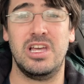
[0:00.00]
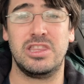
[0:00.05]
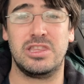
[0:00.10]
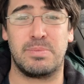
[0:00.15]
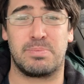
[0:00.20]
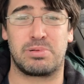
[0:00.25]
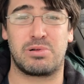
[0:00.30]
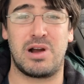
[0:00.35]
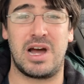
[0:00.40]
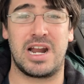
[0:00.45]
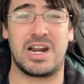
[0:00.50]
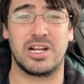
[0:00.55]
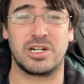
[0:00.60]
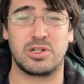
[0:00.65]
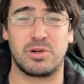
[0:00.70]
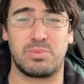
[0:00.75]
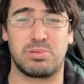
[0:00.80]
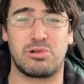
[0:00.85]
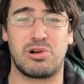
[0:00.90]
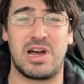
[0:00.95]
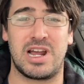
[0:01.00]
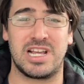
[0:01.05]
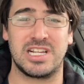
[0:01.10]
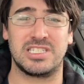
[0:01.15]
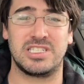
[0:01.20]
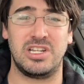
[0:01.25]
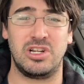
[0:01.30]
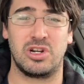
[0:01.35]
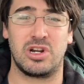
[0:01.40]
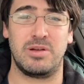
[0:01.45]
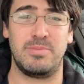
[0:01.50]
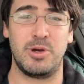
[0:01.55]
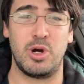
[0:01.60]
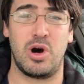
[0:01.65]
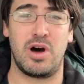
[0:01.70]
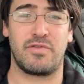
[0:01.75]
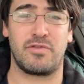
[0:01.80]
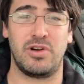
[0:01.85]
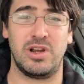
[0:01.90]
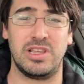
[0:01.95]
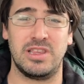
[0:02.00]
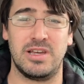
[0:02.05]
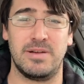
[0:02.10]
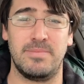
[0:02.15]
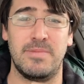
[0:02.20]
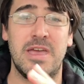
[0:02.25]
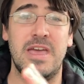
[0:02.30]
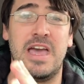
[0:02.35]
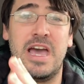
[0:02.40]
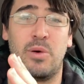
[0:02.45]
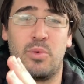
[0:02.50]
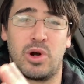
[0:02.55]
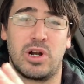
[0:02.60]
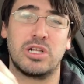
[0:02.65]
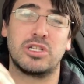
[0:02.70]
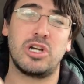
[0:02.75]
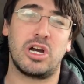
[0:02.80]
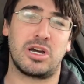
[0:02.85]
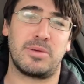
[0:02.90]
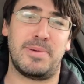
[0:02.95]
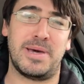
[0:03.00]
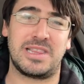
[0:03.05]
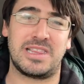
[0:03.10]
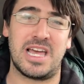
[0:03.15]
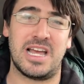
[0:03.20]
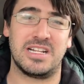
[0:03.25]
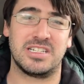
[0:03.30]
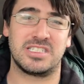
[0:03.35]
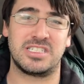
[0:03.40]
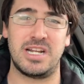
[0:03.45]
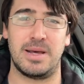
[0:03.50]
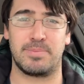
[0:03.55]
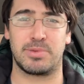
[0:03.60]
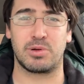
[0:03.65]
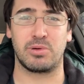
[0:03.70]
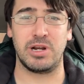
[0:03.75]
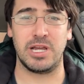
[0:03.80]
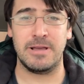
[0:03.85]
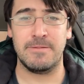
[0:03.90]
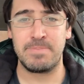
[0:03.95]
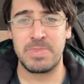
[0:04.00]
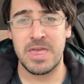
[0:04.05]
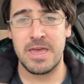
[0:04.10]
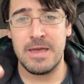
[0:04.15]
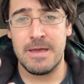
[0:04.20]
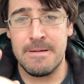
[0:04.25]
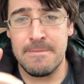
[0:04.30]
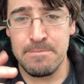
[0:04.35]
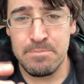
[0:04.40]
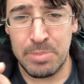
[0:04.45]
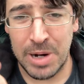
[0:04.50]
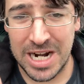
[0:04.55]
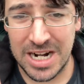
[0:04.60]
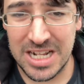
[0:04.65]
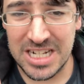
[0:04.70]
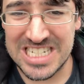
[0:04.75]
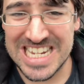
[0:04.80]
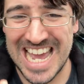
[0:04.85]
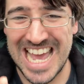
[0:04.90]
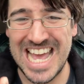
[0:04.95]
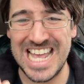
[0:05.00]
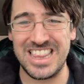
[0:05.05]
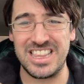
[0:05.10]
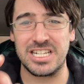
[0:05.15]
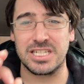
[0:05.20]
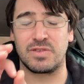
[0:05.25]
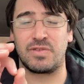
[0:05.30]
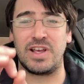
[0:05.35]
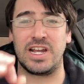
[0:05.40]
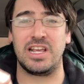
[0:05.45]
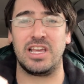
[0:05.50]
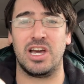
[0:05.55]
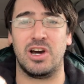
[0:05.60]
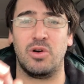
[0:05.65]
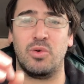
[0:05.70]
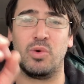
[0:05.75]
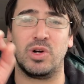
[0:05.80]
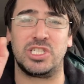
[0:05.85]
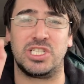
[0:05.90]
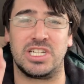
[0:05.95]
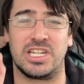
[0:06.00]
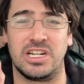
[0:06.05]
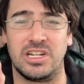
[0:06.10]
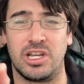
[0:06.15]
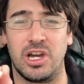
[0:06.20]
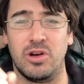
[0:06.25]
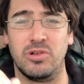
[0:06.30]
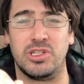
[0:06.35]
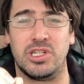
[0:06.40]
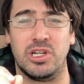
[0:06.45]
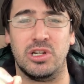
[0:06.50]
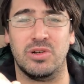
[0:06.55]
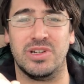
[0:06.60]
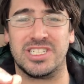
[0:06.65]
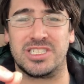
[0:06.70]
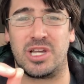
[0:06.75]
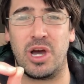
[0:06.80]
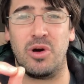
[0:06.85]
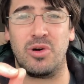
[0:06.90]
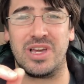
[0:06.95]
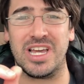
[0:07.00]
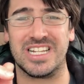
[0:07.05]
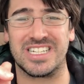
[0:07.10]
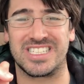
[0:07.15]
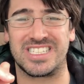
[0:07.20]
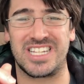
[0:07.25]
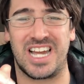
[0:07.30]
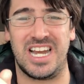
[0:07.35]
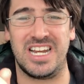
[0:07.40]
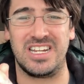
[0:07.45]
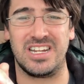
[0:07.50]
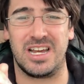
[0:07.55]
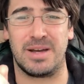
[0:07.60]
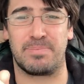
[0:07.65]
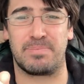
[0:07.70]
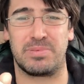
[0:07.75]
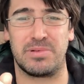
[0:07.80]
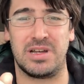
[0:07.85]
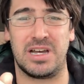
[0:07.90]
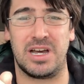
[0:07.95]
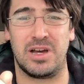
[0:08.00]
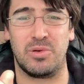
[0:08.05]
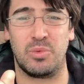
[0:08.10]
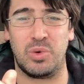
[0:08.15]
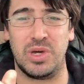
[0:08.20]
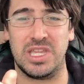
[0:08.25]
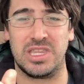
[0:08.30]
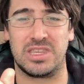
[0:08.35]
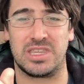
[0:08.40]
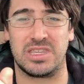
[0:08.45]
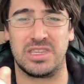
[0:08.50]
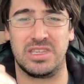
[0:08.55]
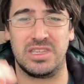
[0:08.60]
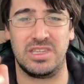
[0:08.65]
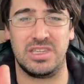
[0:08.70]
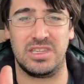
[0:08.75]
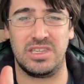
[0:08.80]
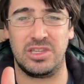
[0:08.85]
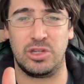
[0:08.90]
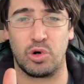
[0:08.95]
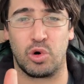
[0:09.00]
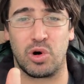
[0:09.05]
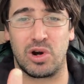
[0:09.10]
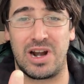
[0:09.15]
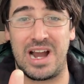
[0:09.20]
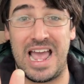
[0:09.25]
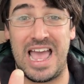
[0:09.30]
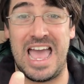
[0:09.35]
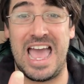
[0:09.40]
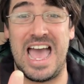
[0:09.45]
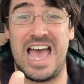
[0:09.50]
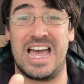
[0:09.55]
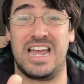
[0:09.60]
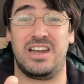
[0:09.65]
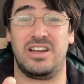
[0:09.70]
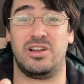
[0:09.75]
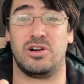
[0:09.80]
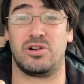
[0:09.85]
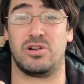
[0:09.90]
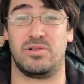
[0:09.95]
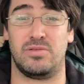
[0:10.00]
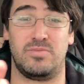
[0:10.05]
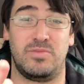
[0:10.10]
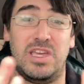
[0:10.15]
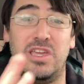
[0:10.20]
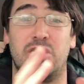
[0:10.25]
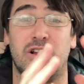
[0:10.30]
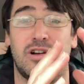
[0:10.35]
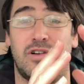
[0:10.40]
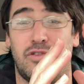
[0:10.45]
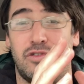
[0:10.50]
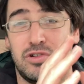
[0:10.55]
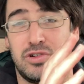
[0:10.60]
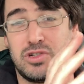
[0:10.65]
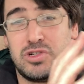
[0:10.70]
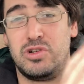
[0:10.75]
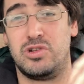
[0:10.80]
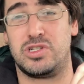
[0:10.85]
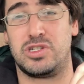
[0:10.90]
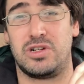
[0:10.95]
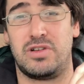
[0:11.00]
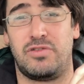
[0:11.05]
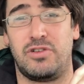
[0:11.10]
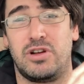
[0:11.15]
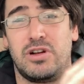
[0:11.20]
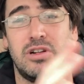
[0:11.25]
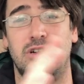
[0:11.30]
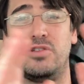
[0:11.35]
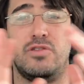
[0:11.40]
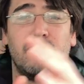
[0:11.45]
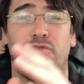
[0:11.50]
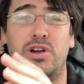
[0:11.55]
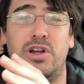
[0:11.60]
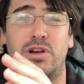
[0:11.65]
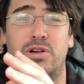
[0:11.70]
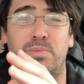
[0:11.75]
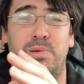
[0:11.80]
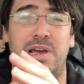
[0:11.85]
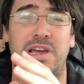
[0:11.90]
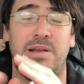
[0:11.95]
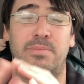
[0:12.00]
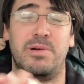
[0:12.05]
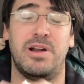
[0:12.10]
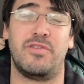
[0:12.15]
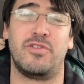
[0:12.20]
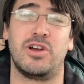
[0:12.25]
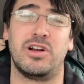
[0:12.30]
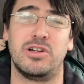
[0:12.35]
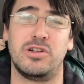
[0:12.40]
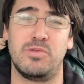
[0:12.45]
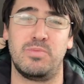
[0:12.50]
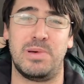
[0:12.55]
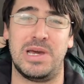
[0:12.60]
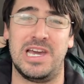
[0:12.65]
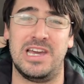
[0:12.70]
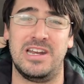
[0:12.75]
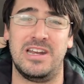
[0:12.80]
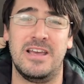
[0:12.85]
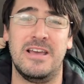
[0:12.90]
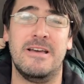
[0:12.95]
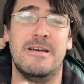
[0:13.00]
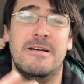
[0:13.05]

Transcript: the product or products that you're going to be offering them. And we're going to talk about that in step 3. But to end this video, what you can go do is go get signed up with your ad. Either if you're going to do free or paid, but if you're going to do paid,